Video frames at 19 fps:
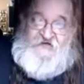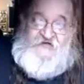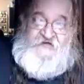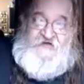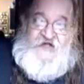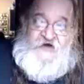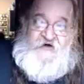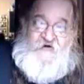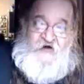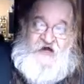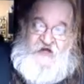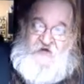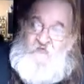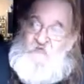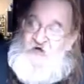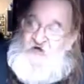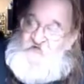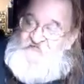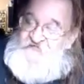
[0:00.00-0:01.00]
Now, I
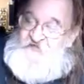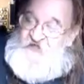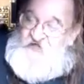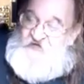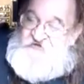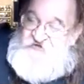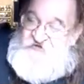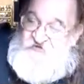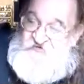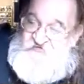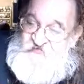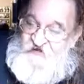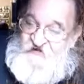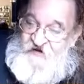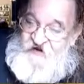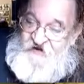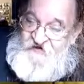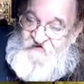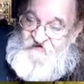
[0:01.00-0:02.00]
will tell you
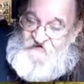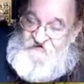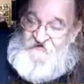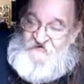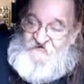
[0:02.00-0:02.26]
that a